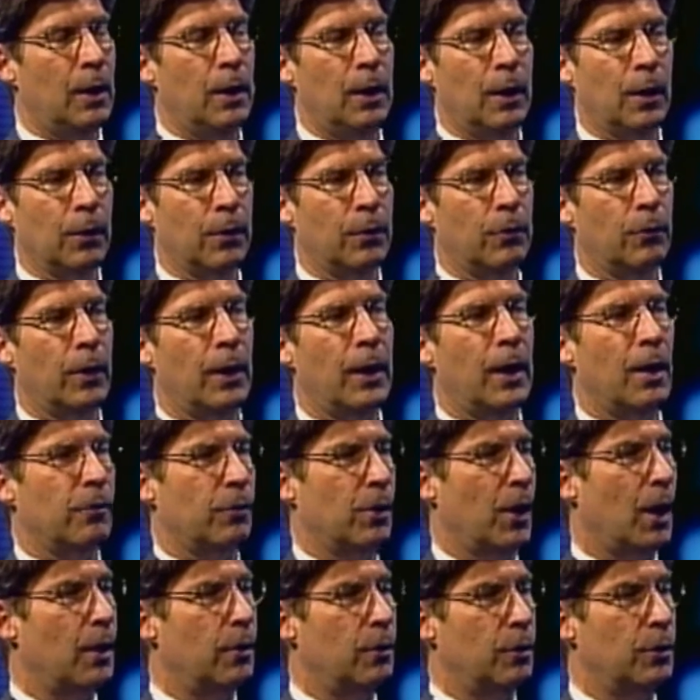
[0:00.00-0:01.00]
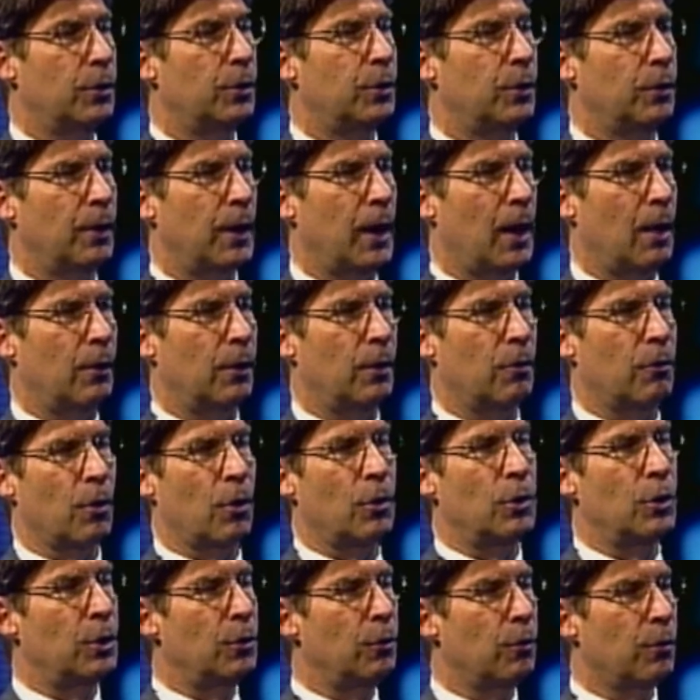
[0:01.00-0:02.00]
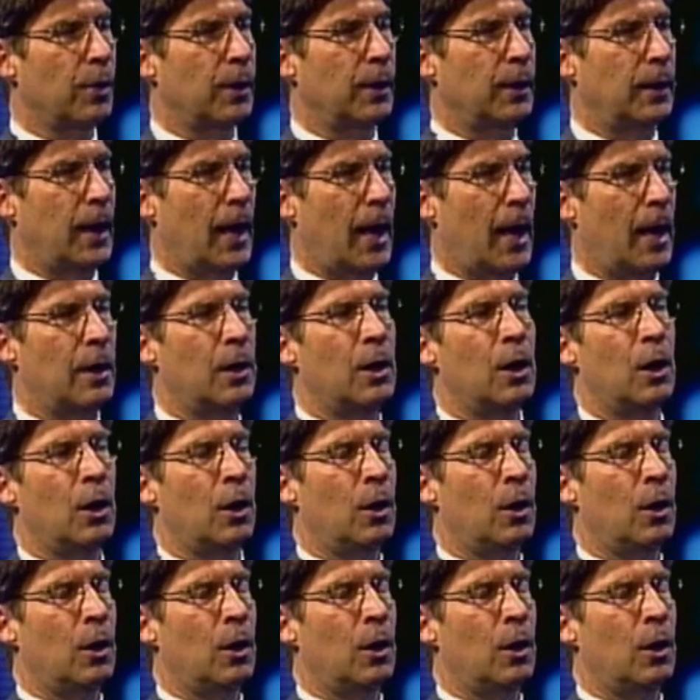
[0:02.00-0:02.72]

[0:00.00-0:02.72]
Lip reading: Illinois has 102 counties, are using that